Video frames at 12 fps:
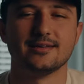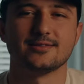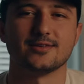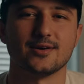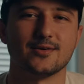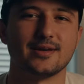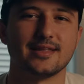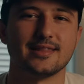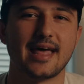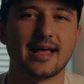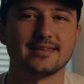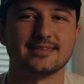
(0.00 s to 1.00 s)
So
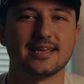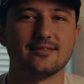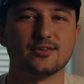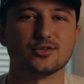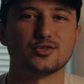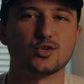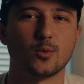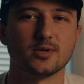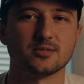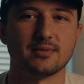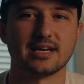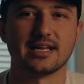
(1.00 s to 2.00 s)
that saved us so
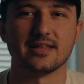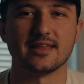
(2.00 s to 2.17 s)
much money.